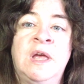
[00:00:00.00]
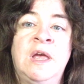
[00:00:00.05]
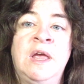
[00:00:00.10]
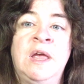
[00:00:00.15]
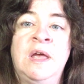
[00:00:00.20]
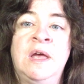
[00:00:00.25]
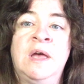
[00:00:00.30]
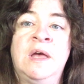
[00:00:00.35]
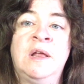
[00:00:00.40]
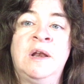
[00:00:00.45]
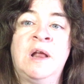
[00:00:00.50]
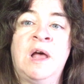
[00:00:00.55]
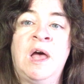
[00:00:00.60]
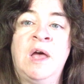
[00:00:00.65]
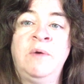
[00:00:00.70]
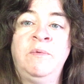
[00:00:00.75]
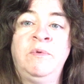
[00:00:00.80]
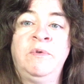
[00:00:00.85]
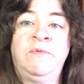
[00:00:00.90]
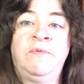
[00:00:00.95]
And
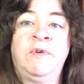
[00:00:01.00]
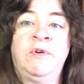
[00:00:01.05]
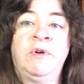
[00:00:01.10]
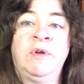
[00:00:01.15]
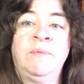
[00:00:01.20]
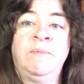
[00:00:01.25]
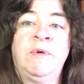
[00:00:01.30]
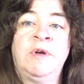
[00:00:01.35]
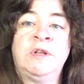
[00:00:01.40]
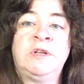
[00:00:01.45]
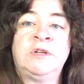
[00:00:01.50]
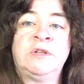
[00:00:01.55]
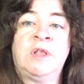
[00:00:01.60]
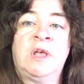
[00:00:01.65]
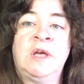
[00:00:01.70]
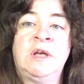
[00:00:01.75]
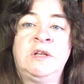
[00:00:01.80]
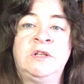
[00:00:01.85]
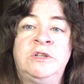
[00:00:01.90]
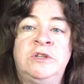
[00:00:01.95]
I would very much
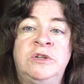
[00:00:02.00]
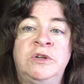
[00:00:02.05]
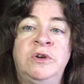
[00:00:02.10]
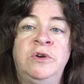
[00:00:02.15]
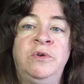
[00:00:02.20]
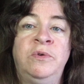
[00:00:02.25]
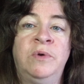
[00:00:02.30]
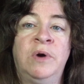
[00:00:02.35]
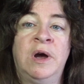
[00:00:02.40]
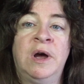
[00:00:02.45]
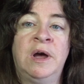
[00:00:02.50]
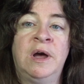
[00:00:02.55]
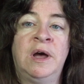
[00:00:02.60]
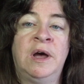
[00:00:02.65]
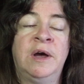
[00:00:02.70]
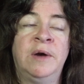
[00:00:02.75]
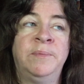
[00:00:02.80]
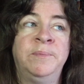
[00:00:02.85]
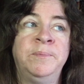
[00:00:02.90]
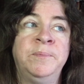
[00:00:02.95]
like to
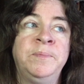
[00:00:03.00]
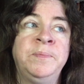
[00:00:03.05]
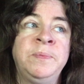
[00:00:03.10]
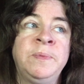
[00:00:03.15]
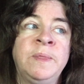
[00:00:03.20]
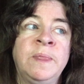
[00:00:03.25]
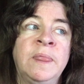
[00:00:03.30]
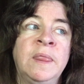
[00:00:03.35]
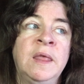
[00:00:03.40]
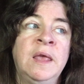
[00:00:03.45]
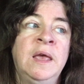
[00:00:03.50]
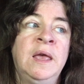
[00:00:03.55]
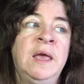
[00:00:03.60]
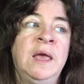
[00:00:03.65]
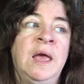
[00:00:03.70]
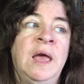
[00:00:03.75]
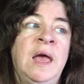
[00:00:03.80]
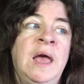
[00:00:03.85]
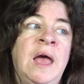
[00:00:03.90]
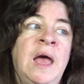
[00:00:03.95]
uh,
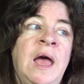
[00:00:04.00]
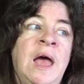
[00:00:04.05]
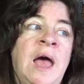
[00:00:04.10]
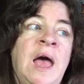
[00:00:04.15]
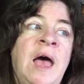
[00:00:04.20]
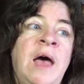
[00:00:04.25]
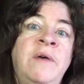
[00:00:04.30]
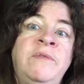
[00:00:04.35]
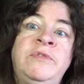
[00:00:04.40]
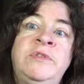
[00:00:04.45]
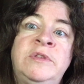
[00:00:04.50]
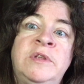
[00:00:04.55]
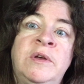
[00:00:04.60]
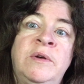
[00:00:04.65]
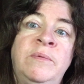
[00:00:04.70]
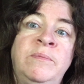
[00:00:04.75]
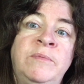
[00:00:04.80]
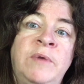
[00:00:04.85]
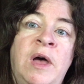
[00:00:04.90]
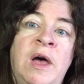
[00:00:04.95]
have
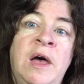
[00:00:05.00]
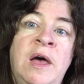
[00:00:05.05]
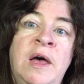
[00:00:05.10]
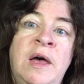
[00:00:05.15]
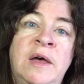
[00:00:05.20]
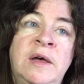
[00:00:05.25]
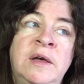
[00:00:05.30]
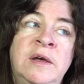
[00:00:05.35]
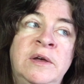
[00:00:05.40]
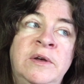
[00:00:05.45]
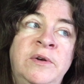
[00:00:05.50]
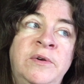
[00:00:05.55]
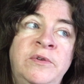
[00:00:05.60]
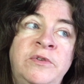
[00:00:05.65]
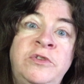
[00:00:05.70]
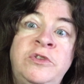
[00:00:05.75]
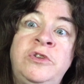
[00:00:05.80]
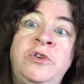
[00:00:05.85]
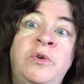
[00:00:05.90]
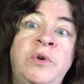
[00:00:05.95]
some uh,
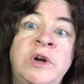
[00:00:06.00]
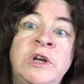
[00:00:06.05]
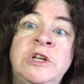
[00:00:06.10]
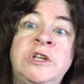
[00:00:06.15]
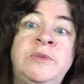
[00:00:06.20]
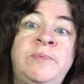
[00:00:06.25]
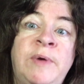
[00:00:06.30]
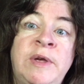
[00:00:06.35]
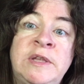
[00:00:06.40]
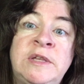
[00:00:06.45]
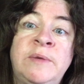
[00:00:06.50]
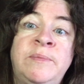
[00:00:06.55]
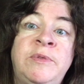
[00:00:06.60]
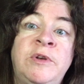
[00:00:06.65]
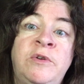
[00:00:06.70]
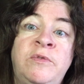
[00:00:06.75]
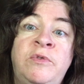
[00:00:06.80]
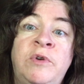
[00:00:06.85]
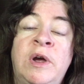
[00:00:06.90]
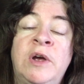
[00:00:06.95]
storage space up
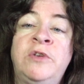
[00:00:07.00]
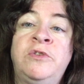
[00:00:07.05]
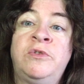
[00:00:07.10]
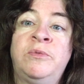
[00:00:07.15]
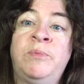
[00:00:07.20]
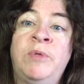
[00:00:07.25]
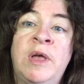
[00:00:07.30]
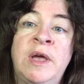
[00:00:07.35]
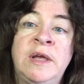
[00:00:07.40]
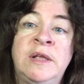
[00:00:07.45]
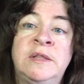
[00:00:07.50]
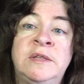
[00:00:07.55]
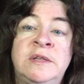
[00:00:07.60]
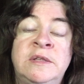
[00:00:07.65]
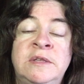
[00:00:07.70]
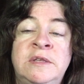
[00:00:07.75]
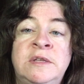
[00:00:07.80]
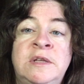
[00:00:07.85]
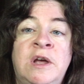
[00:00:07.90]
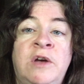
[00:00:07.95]
there for extra blankets
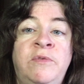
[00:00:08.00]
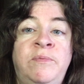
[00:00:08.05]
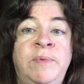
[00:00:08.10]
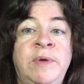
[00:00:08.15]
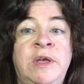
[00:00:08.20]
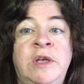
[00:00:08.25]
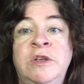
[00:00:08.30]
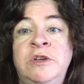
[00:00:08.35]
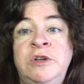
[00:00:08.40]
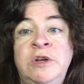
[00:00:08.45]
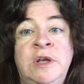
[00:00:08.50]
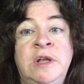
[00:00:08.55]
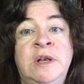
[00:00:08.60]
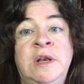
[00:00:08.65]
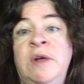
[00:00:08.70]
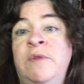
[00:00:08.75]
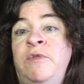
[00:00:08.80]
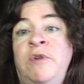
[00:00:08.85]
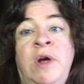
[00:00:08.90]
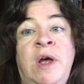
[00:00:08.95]
and stuff because you can
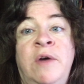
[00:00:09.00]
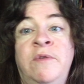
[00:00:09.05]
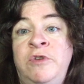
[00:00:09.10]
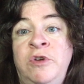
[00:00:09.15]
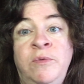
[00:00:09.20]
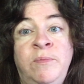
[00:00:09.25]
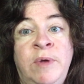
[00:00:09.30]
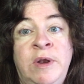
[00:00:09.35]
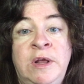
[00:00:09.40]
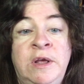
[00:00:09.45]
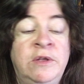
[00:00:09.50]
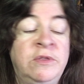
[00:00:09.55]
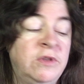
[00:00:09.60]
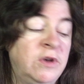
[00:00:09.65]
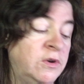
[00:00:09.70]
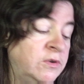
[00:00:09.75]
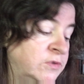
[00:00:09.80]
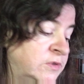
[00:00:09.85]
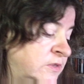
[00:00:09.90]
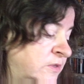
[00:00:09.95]
never have too many of
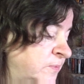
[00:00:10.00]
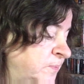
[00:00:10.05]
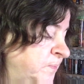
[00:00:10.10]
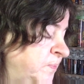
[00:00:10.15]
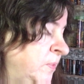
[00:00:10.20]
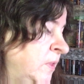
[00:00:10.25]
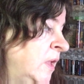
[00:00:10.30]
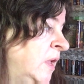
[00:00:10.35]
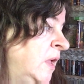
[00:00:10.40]
those.